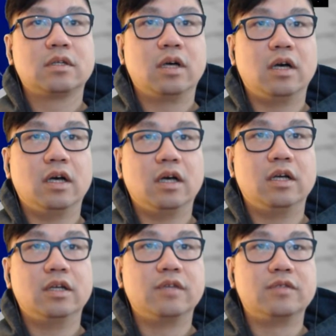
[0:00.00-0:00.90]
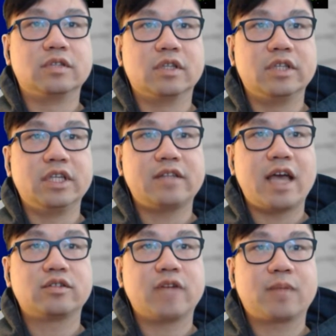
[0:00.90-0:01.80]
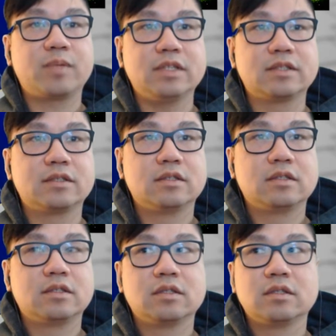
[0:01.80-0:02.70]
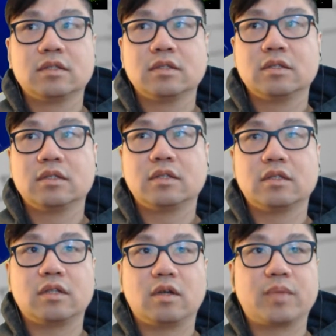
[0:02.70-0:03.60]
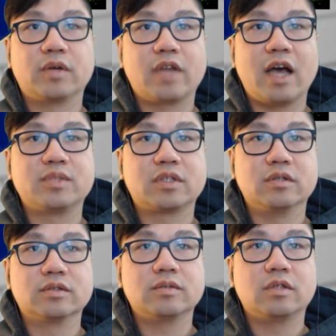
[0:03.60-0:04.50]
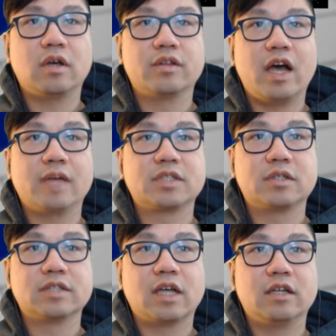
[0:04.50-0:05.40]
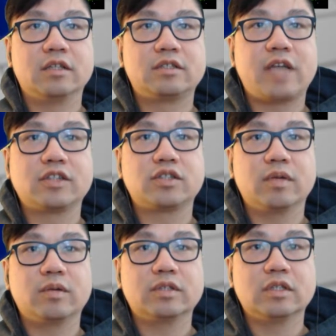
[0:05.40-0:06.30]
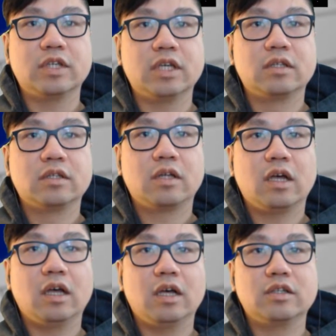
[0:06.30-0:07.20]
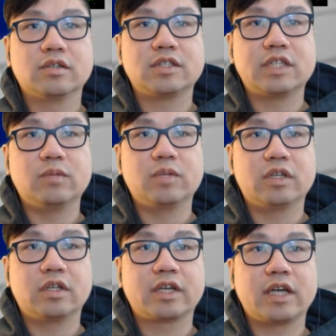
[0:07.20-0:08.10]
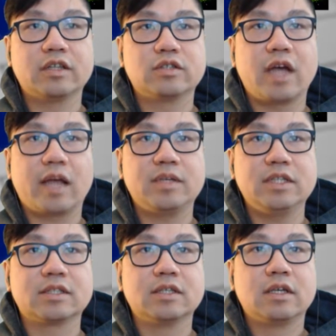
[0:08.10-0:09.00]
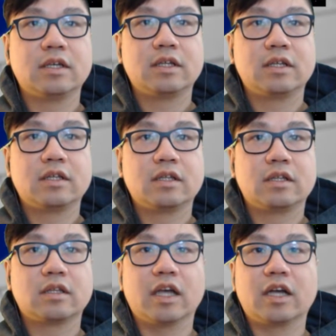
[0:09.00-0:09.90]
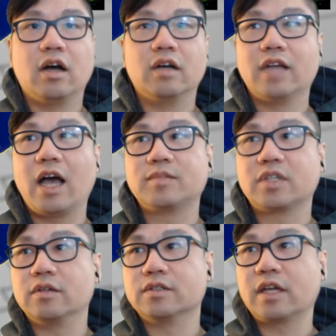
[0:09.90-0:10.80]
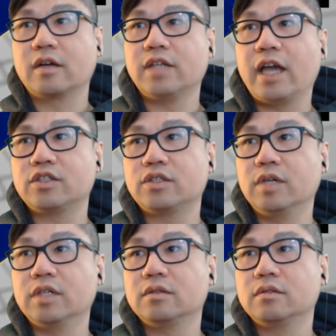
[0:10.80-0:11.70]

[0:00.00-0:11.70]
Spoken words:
If you delete that track piece, both obstacles, all the obstacles attached to it will delete. You'll see when you click on the track piece, like all the obstacles that are attached to it.